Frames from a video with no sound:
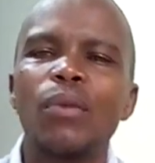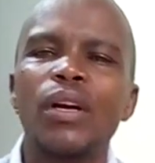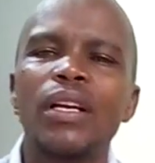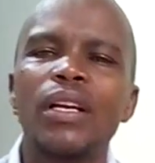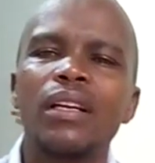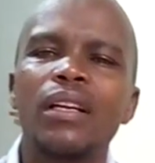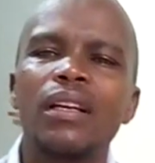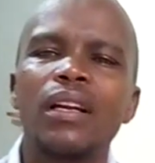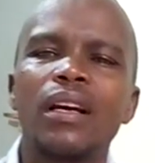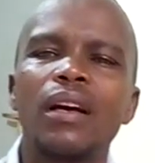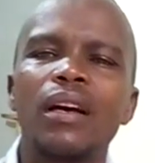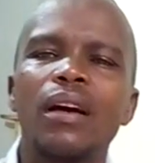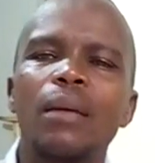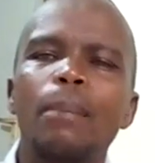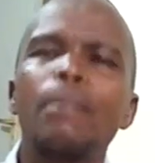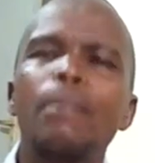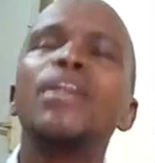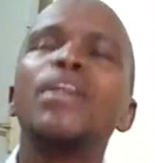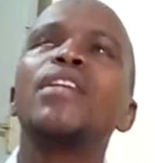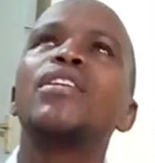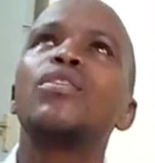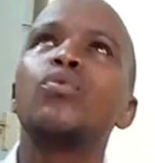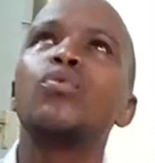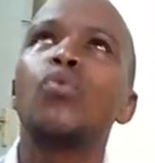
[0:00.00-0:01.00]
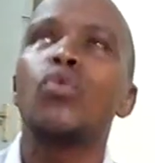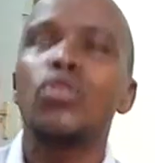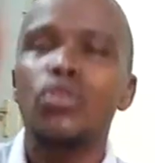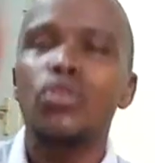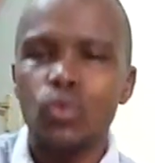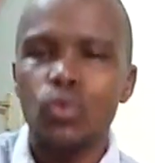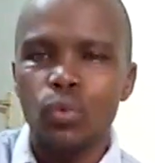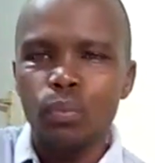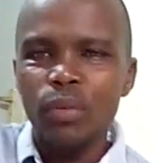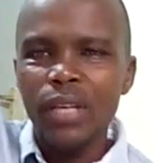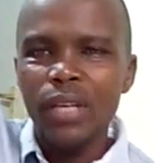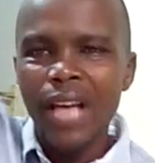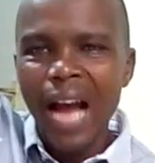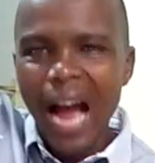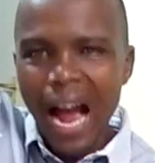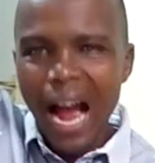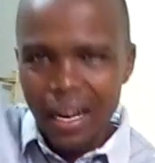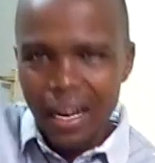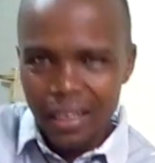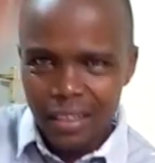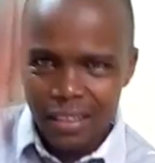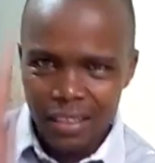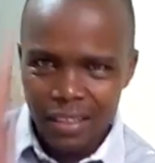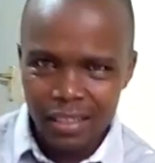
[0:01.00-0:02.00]
Imagine of that
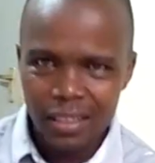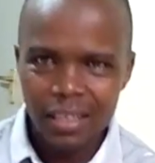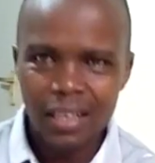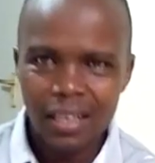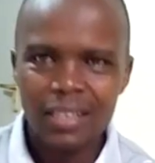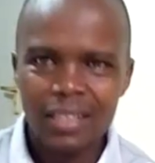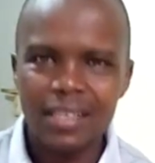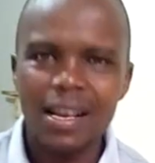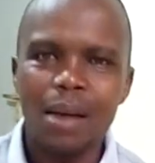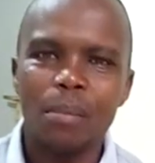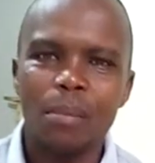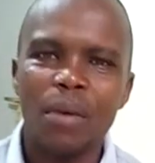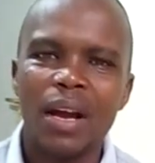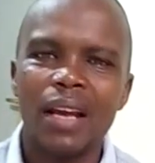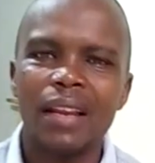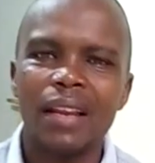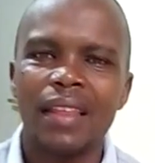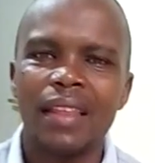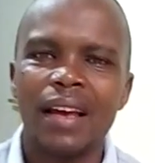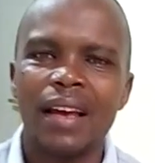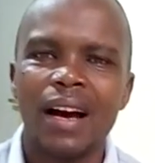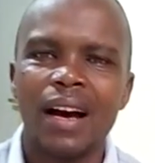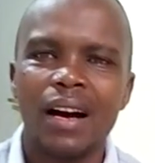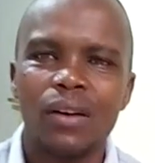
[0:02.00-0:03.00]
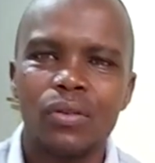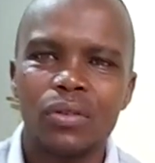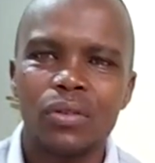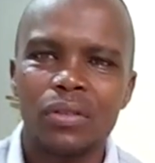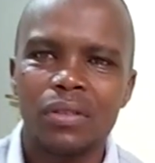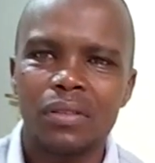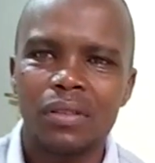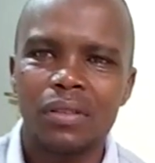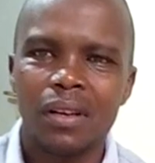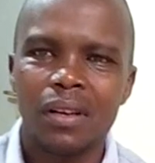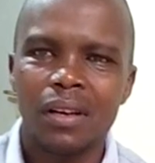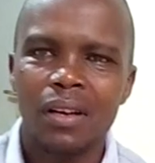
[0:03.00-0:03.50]
ancient ancient time